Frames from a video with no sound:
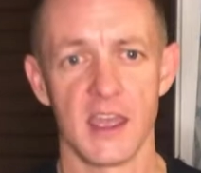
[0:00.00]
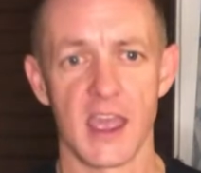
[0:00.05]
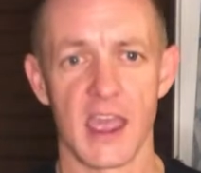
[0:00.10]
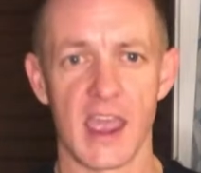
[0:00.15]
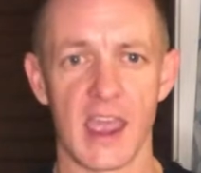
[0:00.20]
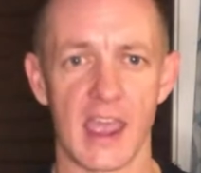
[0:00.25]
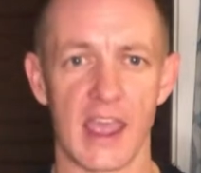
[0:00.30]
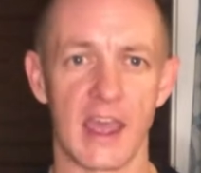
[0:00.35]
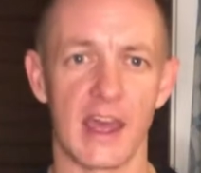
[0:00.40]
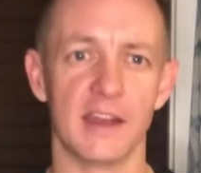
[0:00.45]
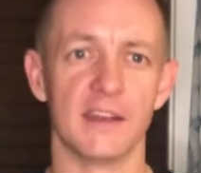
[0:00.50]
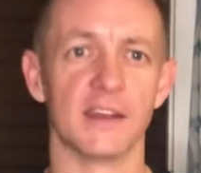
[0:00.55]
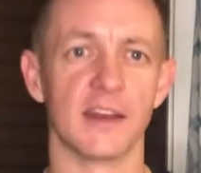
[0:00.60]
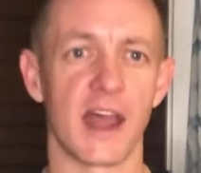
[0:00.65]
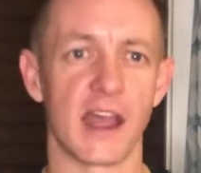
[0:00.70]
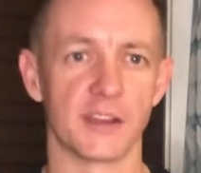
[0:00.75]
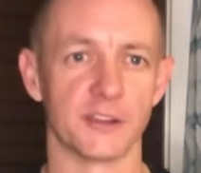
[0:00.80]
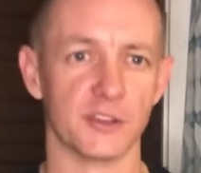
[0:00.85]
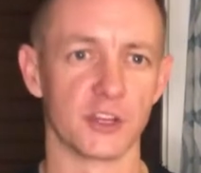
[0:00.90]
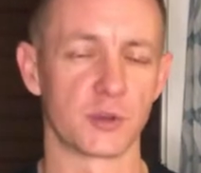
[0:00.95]
And
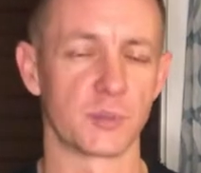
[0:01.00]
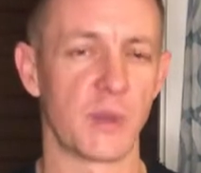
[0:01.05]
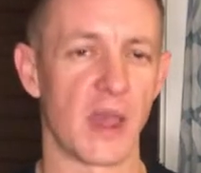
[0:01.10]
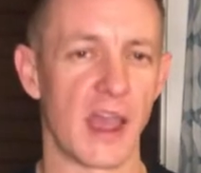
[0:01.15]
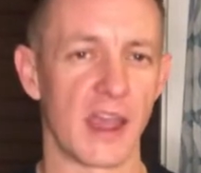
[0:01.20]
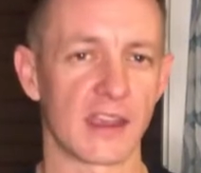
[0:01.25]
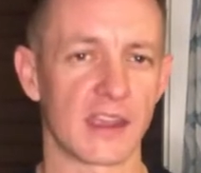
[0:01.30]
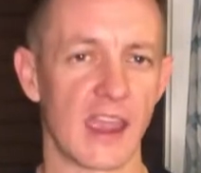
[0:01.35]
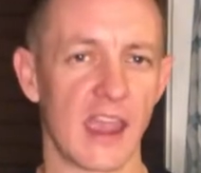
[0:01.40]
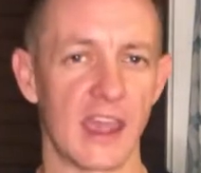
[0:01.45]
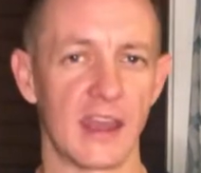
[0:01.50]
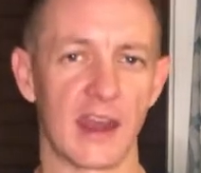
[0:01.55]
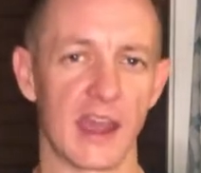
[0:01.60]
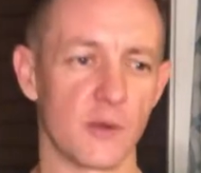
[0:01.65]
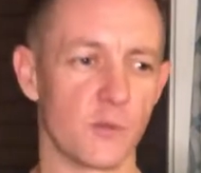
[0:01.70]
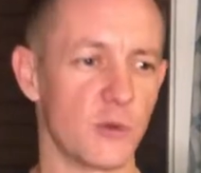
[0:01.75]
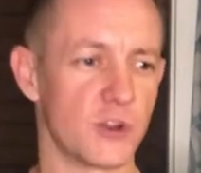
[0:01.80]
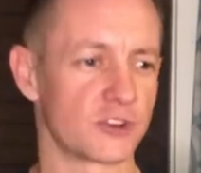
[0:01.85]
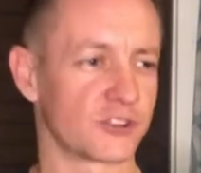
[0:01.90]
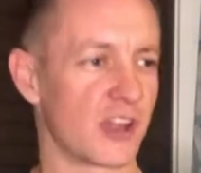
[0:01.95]
I look back and I
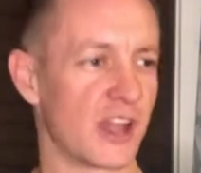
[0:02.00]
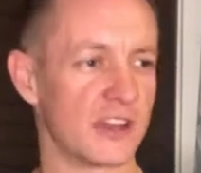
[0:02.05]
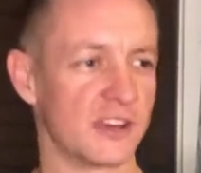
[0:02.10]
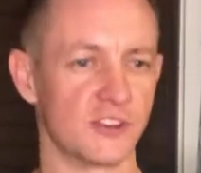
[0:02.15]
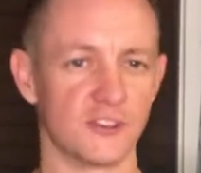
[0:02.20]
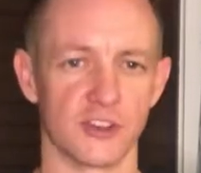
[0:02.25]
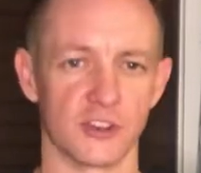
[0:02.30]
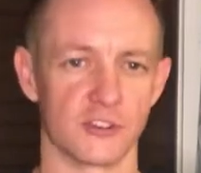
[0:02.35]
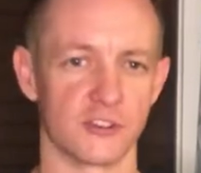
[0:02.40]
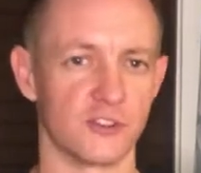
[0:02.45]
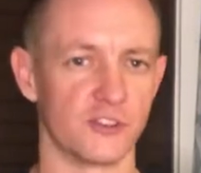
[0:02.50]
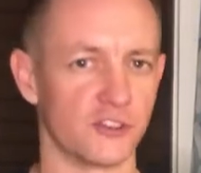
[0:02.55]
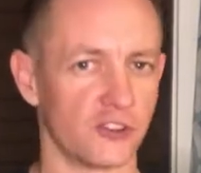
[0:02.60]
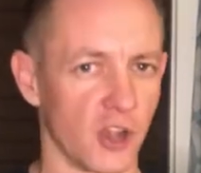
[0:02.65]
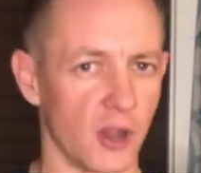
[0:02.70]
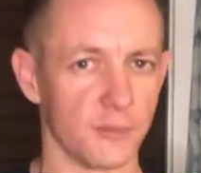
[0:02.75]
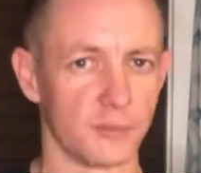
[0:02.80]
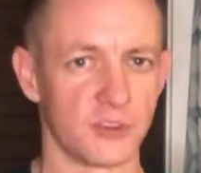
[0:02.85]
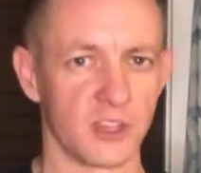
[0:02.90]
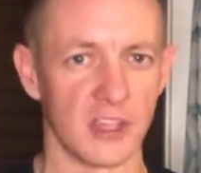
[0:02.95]
wish I'd have just
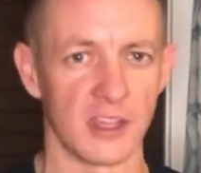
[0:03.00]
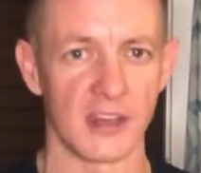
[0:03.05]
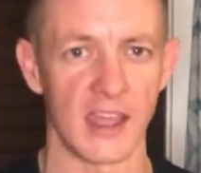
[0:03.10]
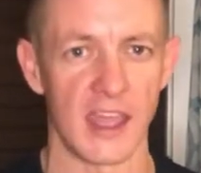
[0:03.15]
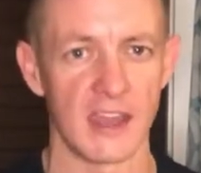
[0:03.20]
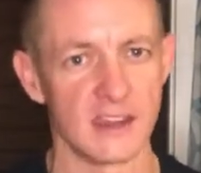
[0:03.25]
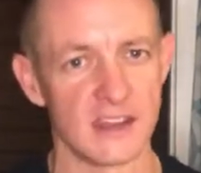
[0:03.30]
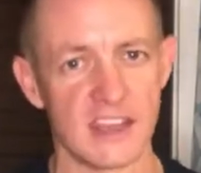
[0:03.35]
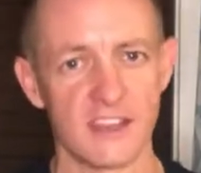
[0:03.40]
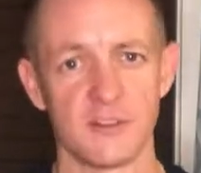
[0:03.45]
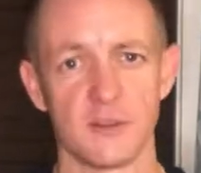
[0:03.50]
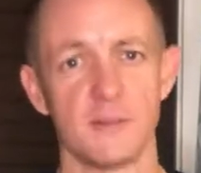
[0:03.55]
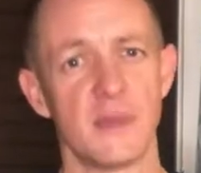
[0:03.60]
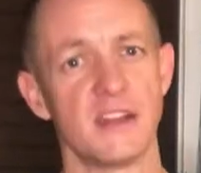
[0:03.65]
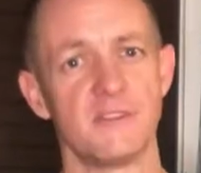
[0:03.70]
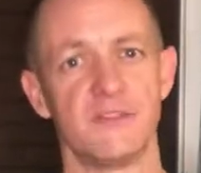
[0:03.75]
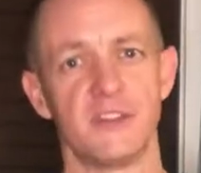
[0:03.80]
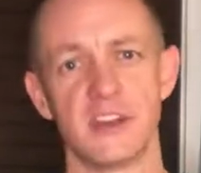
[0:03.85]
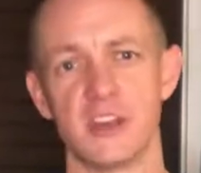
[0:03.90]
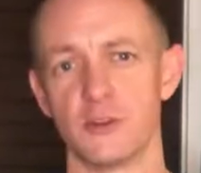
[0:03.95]
jumped in and even
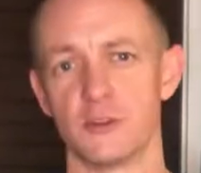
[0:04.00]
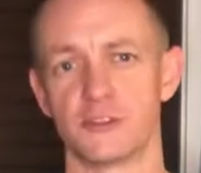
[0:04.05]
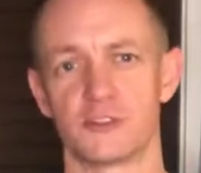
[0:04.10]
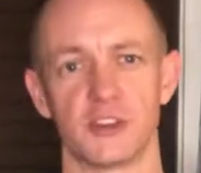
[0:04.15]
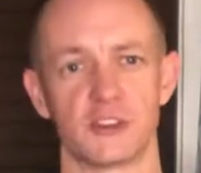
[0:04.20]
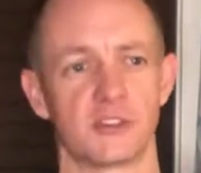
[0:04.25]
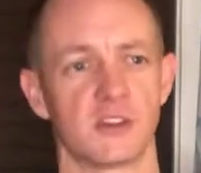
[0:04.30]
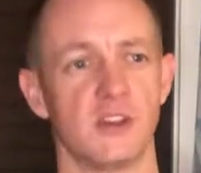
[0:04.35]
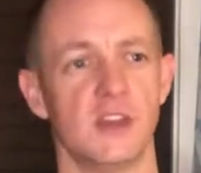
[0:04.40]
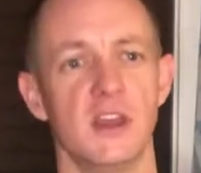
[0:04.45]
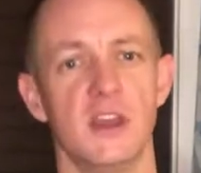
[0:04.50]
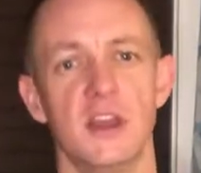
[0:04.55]
made videos just